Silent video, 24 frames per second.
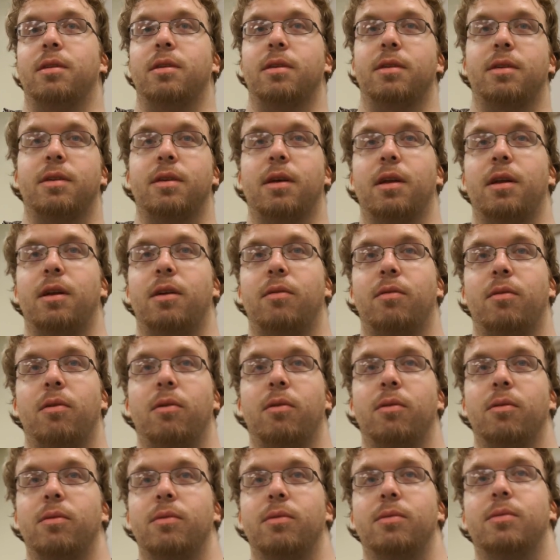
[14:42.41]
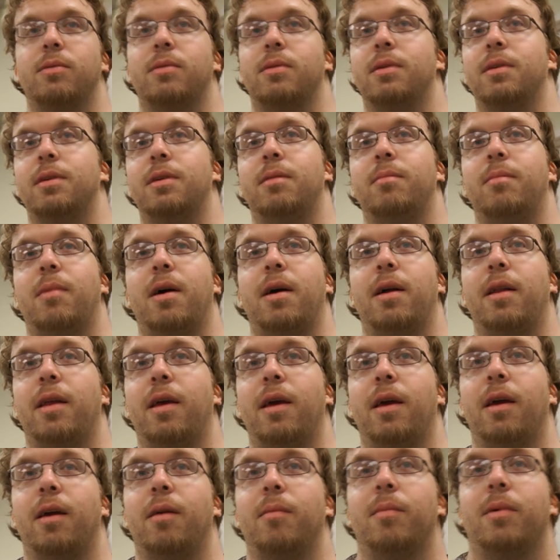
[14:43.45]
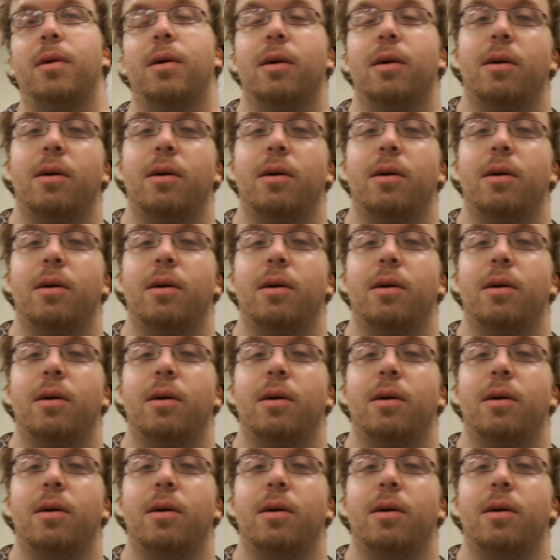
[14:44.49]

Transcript: to send a rose in my name.